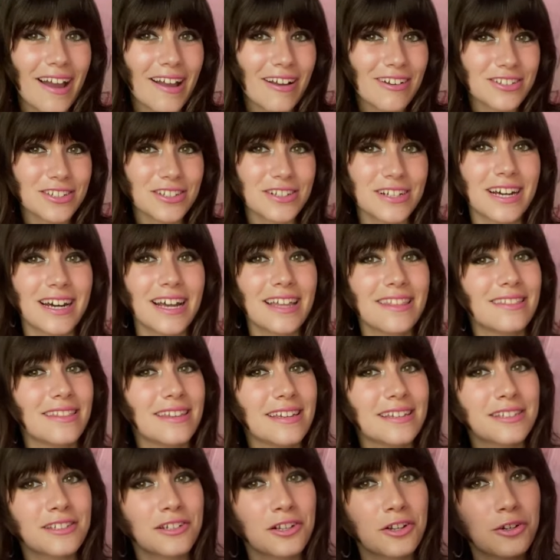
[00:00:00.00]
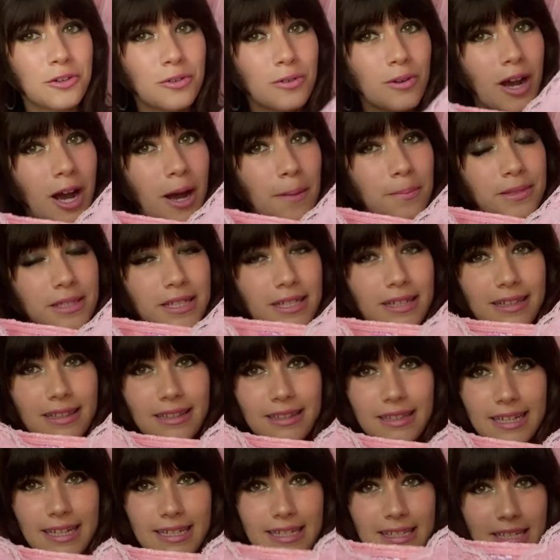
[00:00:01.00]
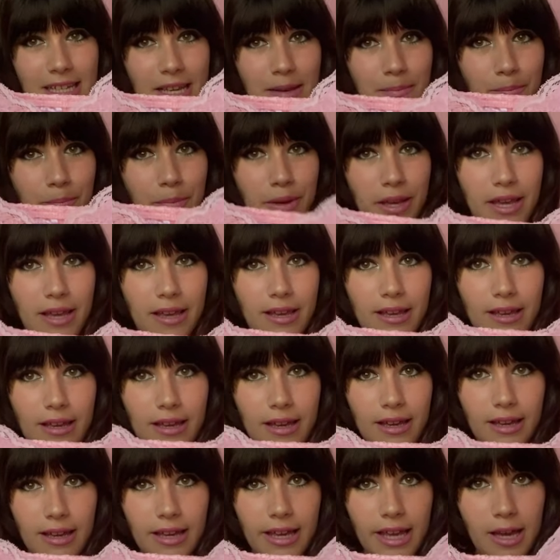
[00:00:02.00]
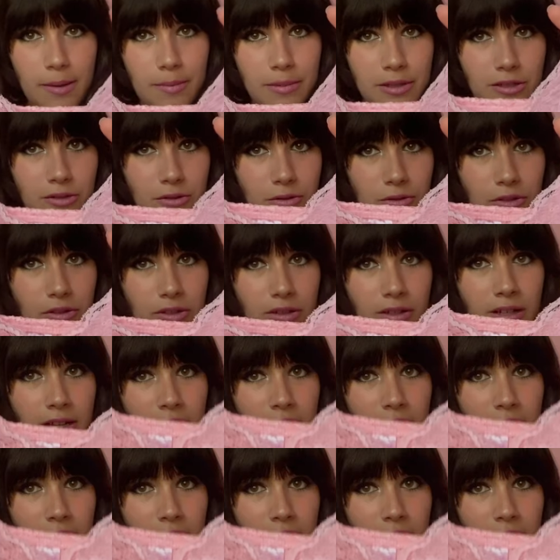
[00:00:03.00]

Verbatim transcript: I also got this cropped lacy pink camisole